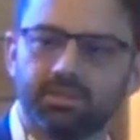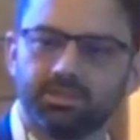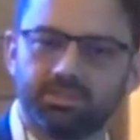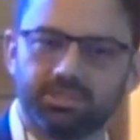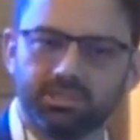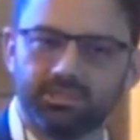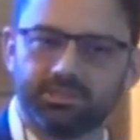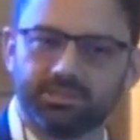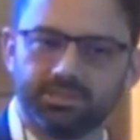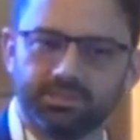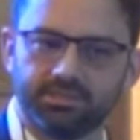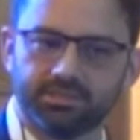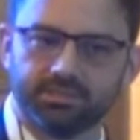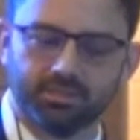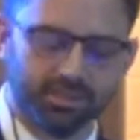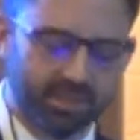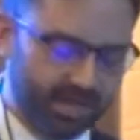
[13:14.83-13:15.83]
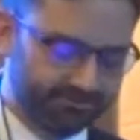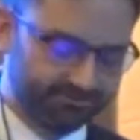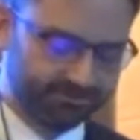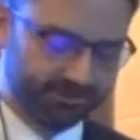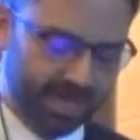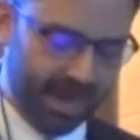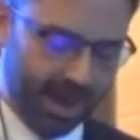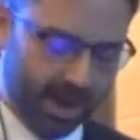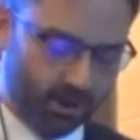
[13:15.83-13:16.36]
that Jesus
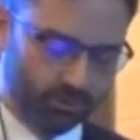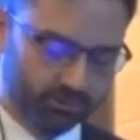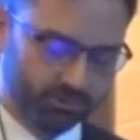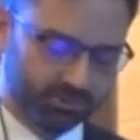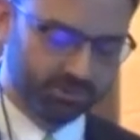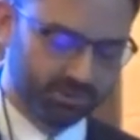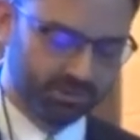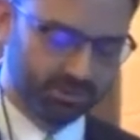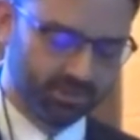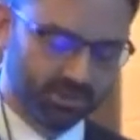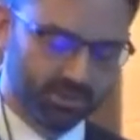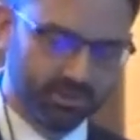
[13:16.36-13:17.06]
left out